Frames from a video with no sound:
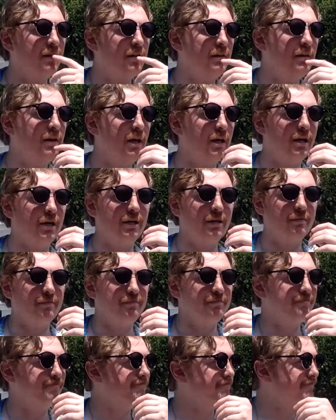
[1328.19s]

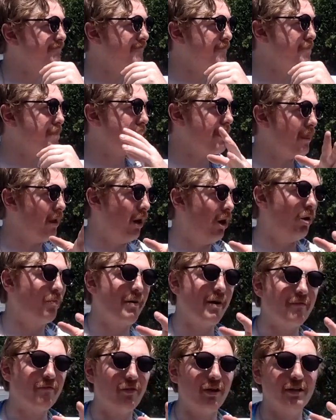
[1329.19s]
All
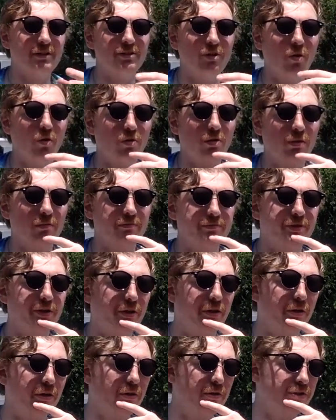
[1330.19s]
my friends, Holcomb,
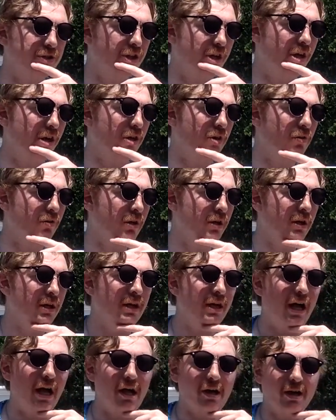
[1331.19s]
Turtle, Joe,
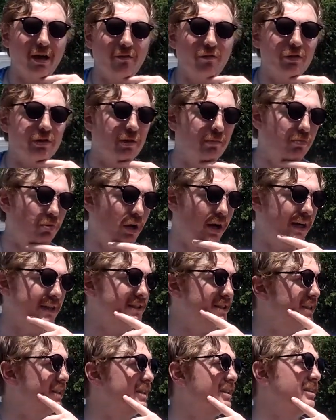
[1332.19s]
I'll give one to
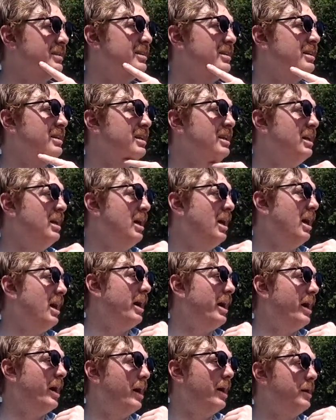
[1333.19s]
Bryson.
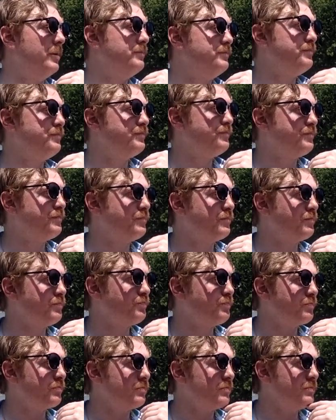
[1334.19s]

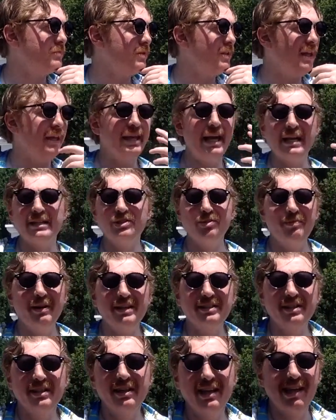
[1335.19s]
Yeah, so
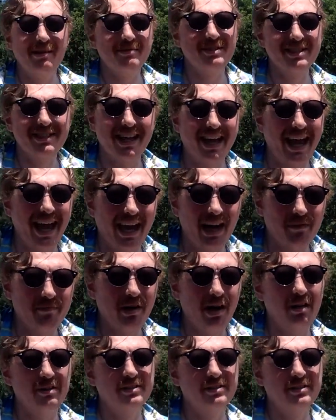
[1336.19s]
basically I'm just going to hand them out,